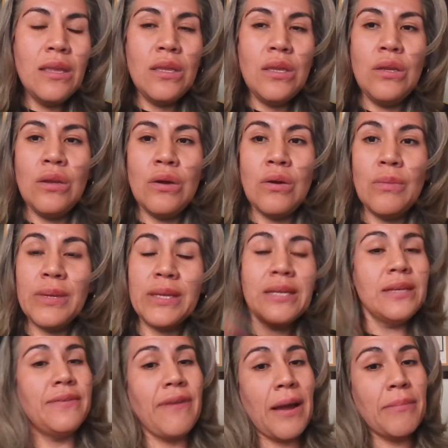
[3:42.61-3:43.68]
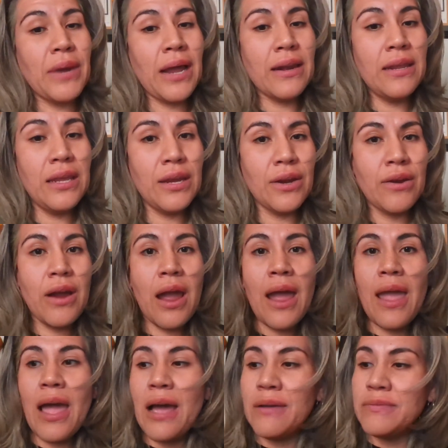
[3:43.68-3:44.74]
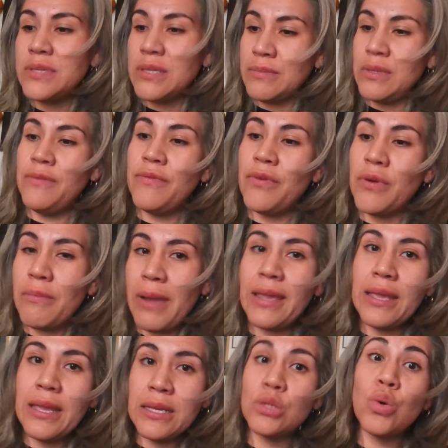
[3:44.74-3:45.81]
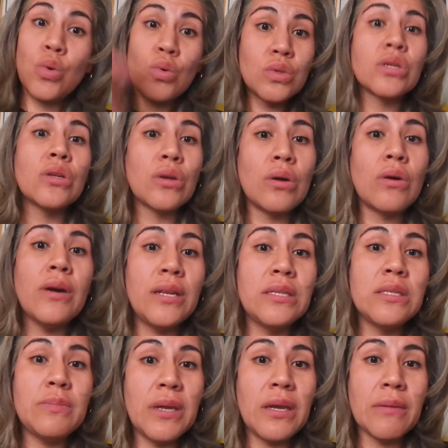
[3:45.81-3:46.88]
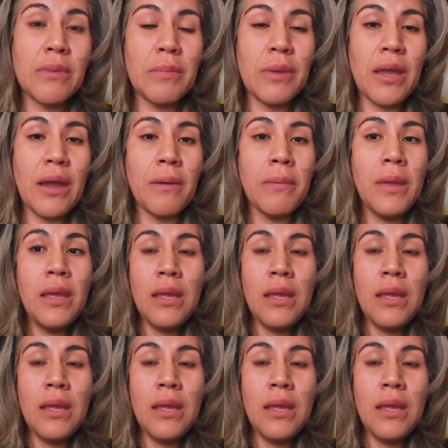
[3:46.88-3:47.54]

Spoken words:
if I'm not here, I have something for my kids. Who's going to go ahead and speak on my behalf?